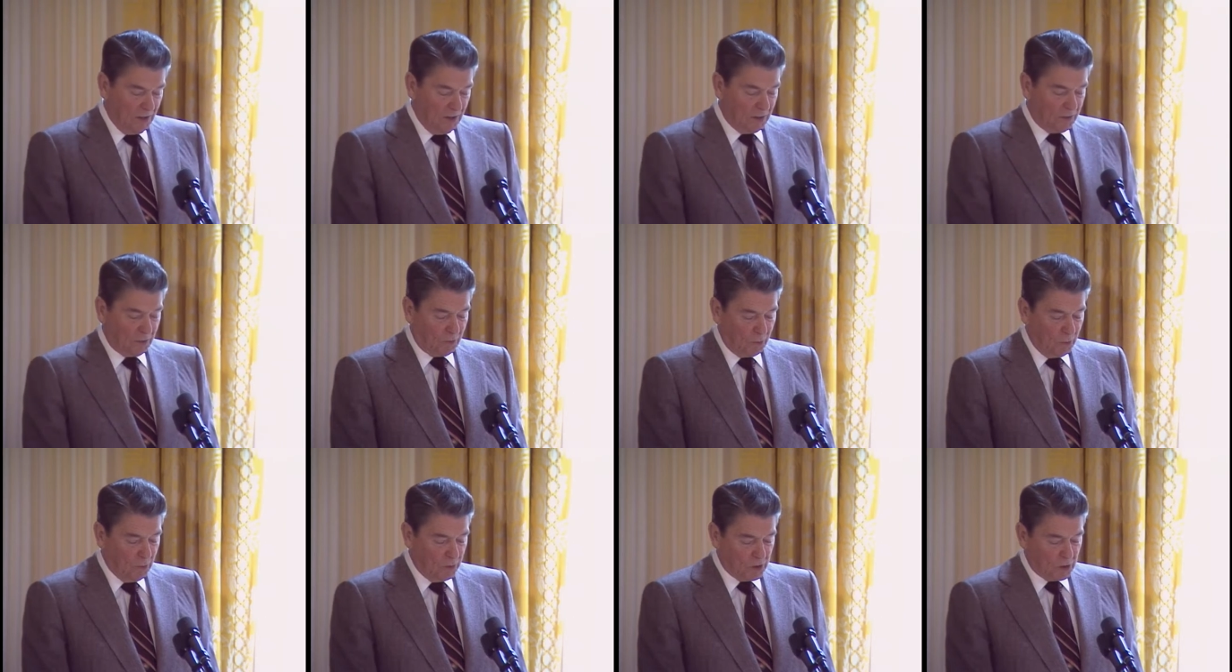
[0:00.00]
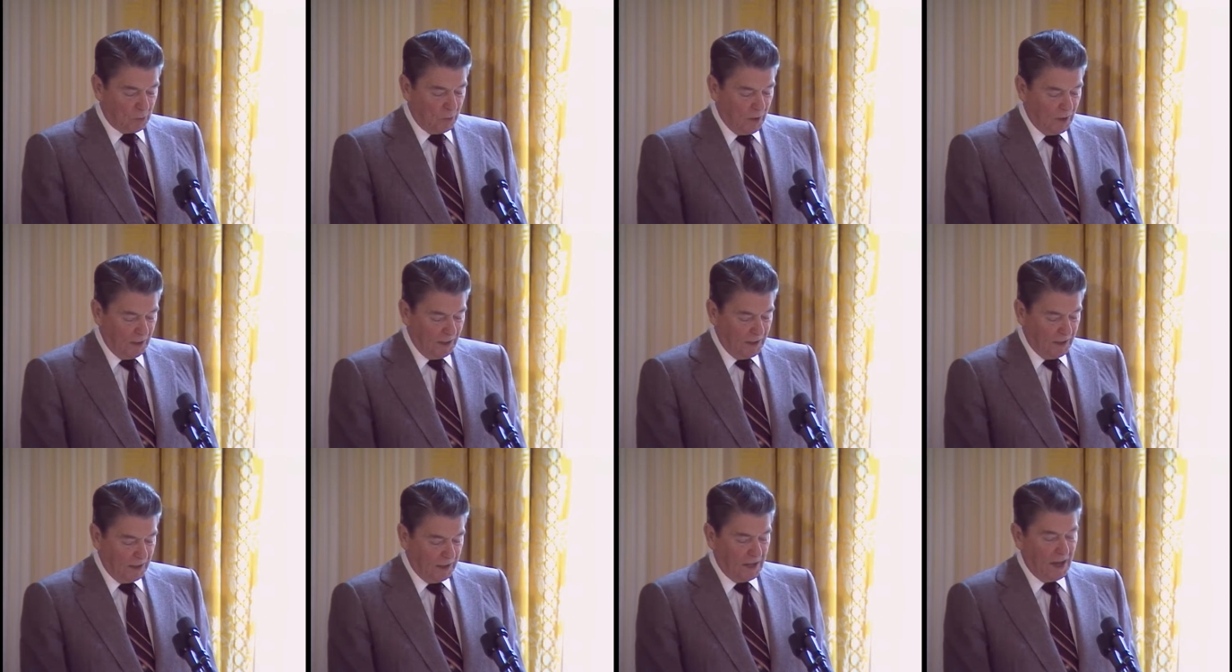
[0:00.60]
look truth
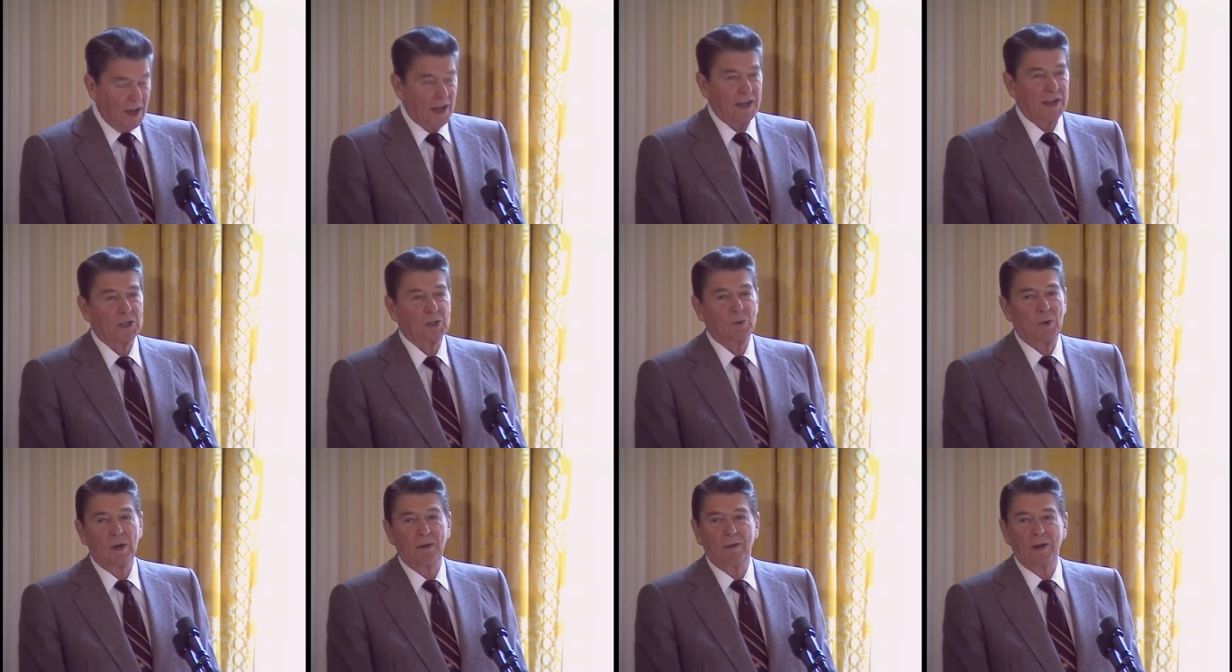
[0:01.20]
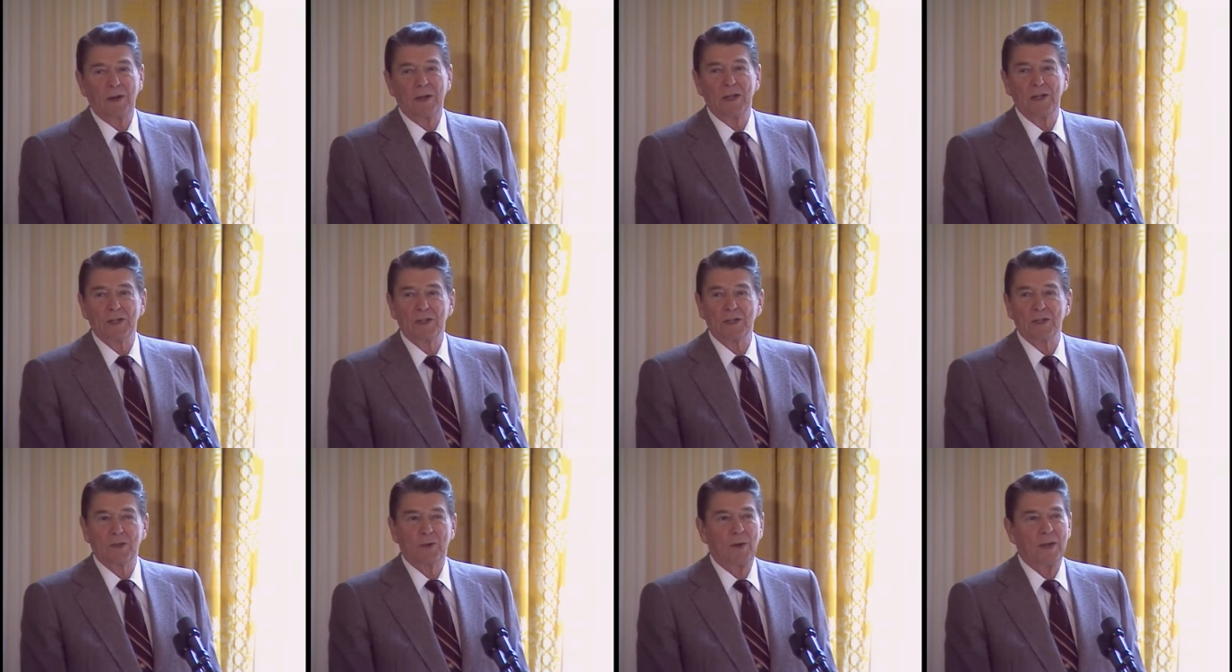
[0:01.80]
squarely in the eye as one of our
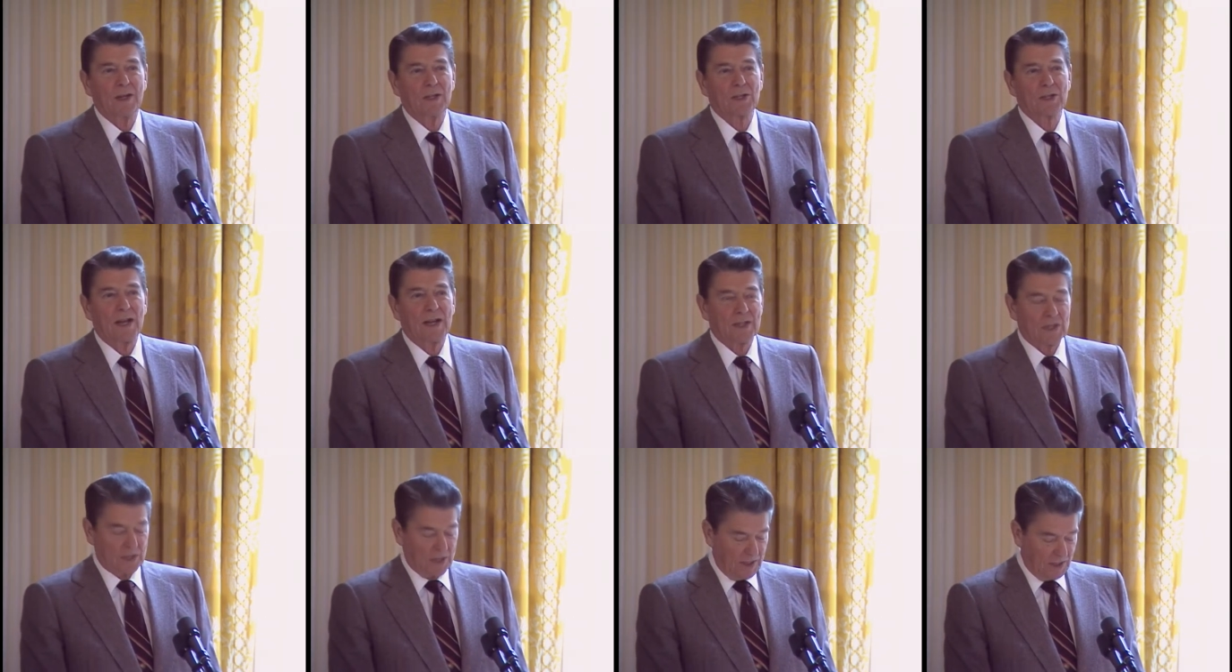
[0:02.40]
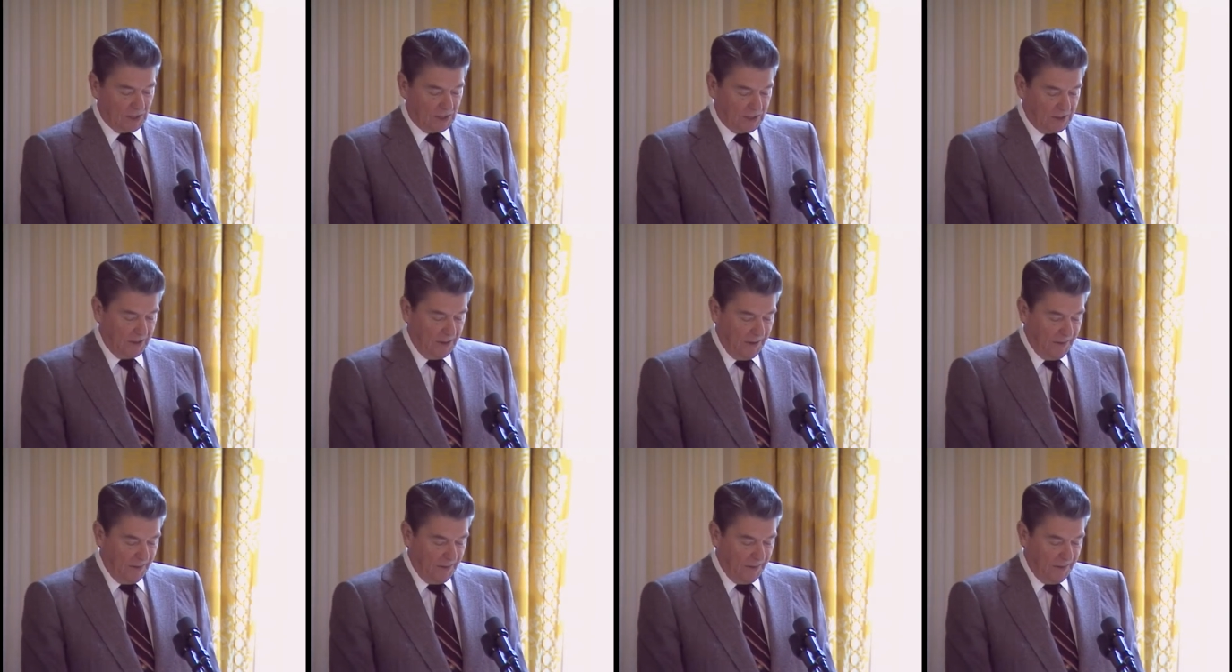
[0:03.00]
nation's greatest assets.